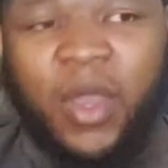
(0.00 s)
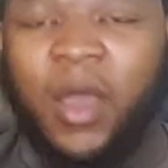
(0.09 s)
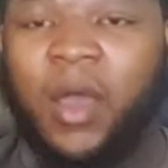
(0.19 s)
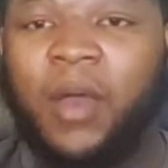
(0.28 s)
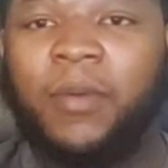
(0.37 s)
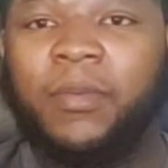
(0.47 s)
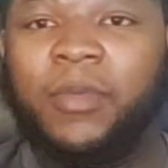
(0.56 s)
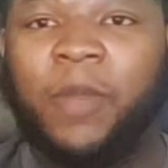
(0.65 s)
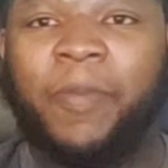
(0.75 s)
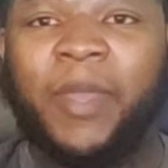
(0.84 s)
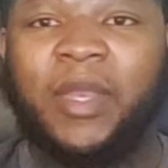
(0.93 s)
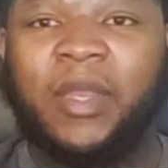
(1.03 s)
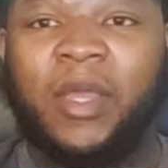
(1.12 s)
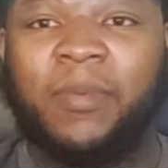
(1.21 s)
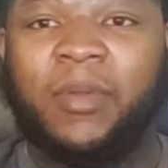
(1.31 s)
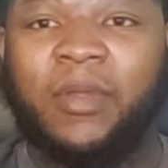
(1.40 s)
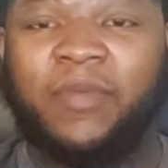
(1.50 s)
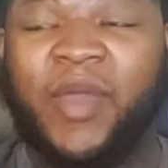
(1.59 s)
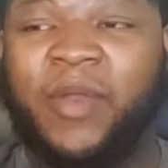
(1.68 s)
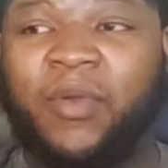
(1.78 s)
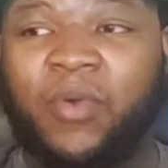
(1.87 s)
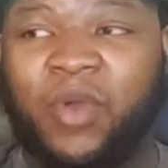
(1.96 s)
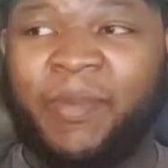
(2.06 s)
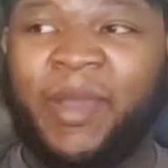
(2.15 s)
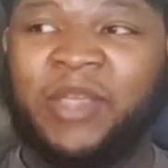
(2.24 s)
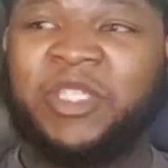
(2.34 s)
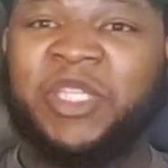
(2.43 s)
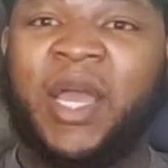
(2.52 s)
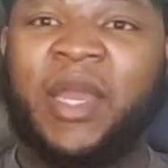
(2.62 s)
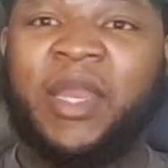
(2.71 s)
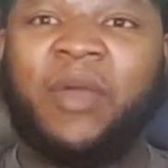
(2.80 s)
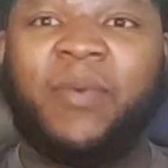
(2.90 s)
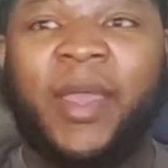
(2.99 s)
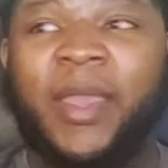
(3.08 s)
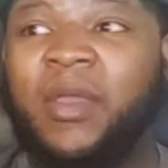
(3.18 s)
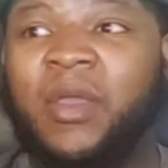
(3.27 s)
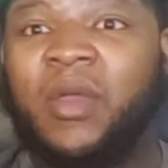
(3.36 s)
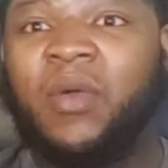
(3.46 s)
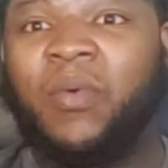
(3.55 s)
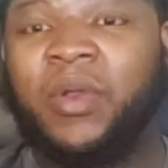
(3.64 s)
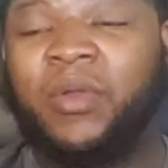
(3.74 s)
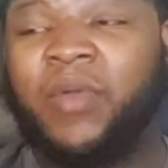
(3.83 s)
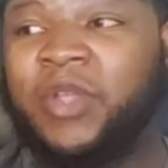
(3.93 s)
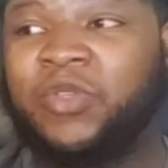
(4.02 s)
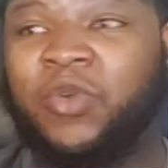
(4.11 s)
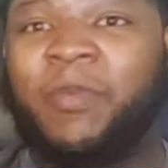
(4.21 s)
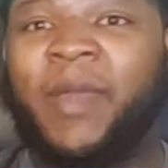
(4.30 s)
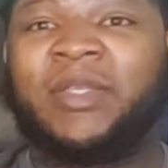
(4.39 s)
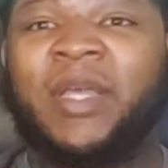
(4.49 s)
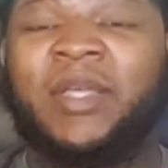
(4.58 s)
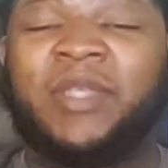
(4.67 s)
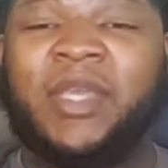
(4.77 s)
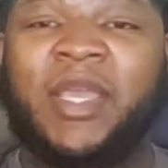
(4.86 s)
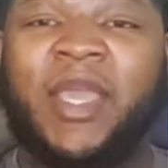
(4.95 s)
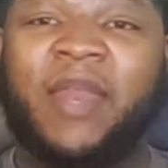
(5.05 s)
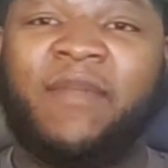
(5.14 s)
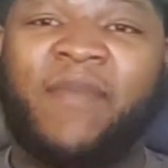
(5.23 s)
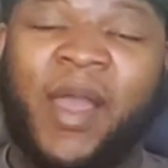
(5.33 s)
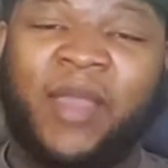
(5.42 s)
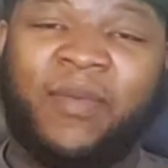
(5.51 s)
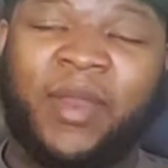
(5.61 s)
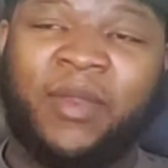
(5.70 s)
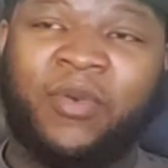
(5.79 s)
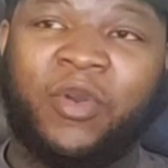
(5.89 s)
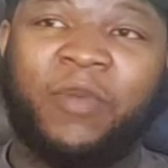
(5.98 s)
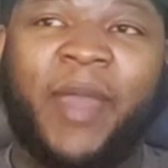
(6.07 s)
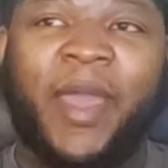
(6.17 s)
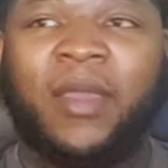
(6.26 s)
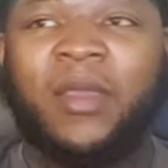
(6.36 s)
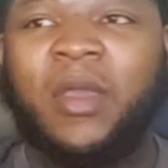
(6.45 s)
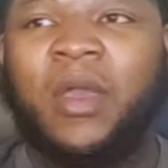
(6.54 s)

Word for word: um, you know, picking up veteran quarterbacks with John Elway, one of the greatest quarterbacks I've seen. He can't evaluate a quarterback.